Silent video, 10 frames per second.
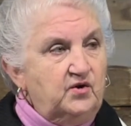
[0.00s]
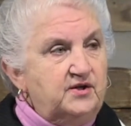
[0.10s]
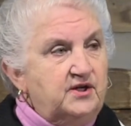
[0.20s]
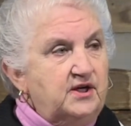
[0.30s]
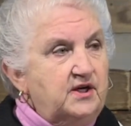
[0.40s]

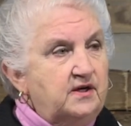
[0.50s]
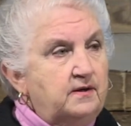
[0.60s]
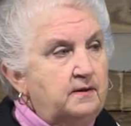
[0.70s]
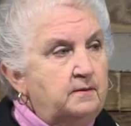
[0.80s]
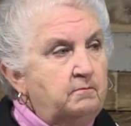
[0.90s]

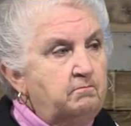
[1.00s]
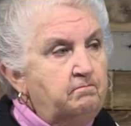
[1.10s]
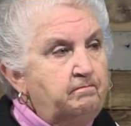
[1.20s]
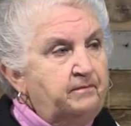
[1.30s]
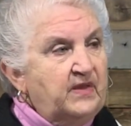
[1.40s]
unity,
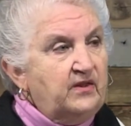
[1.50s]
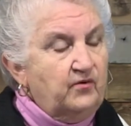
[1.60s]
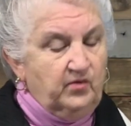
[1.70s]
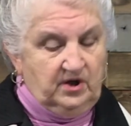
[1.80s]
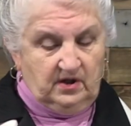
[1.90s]

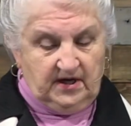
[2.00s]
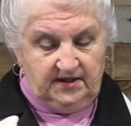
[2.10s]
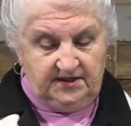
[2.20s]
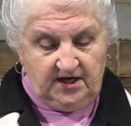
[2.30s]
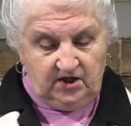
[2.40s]
the
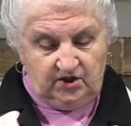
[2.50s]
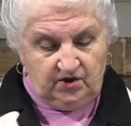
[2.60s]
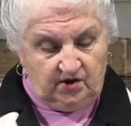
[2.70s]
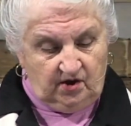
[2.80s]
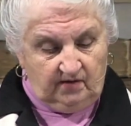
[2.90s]

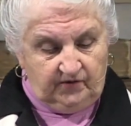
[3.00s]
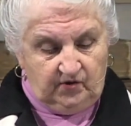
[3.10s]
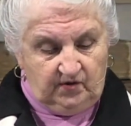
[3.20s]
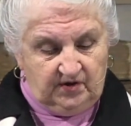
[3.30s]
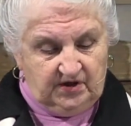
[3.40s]
realization
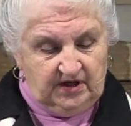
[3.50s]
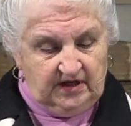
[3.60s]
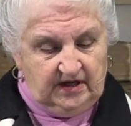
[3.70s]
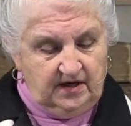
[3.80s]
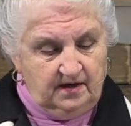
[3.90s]
of
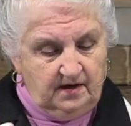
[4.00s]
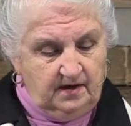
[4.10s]
unity,